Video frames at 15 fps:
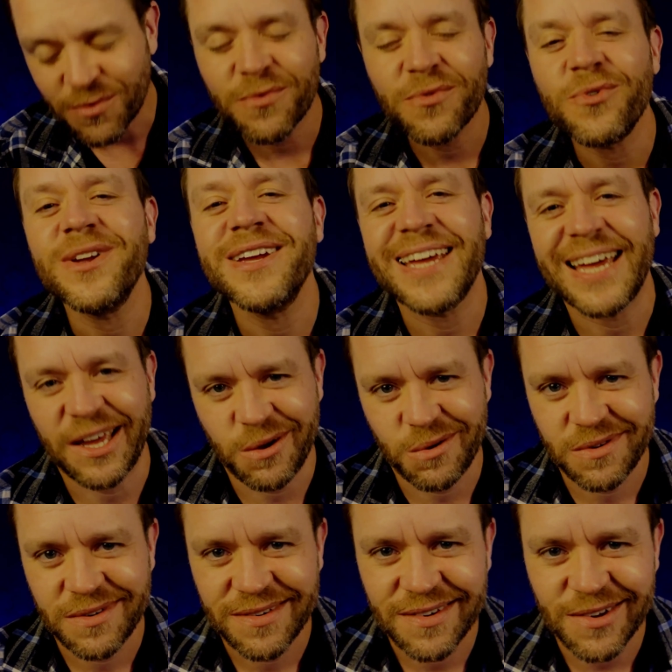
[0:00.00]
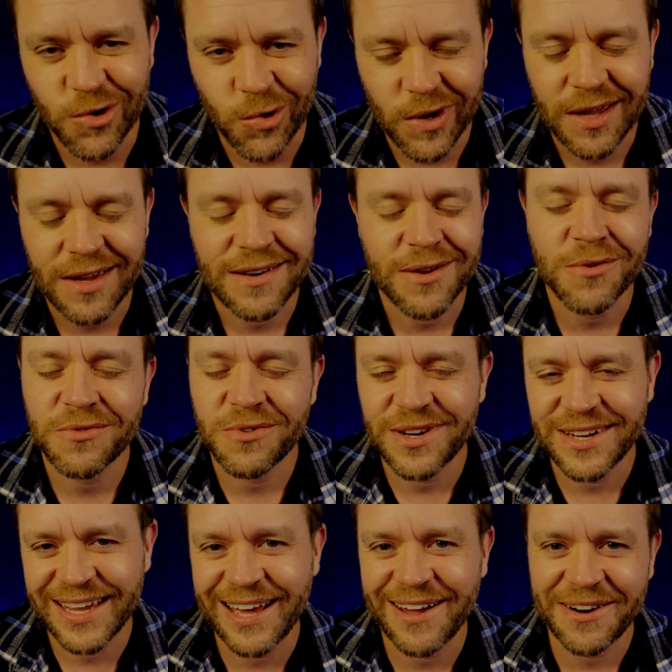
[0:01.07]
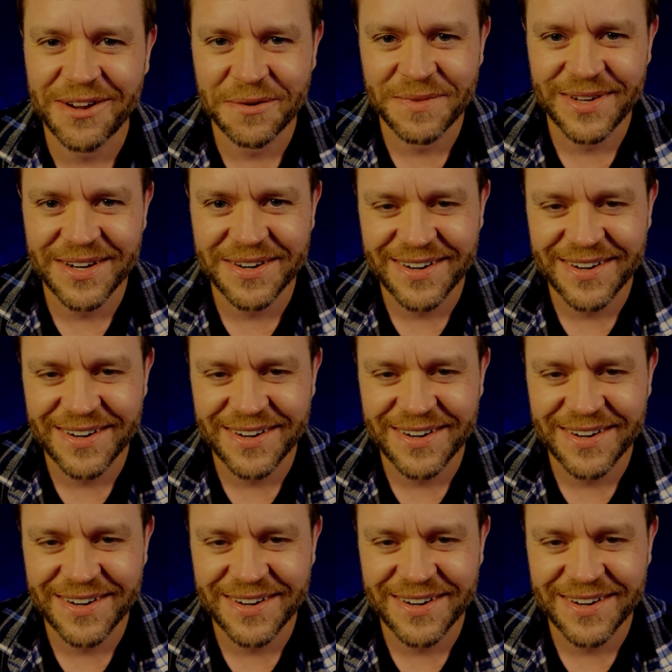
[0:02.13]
freak out, okay? Don't freak out on me,